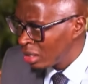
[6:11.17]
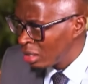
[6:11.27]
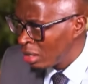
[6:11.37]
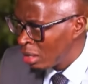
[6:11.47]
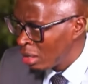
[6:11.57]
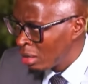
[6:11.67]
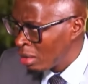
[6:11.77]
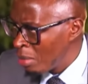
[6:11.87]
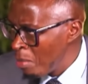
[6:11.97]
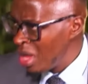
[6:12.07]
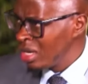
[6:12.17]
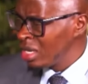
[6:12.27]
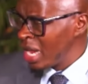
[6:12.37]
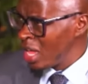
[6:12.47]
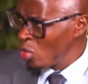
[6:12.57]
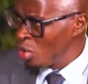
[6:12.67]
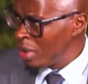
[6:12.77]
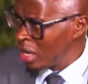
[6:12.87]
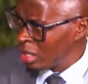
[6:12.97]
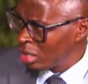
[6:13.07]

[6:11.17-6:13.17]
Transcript: It happens. Men deny women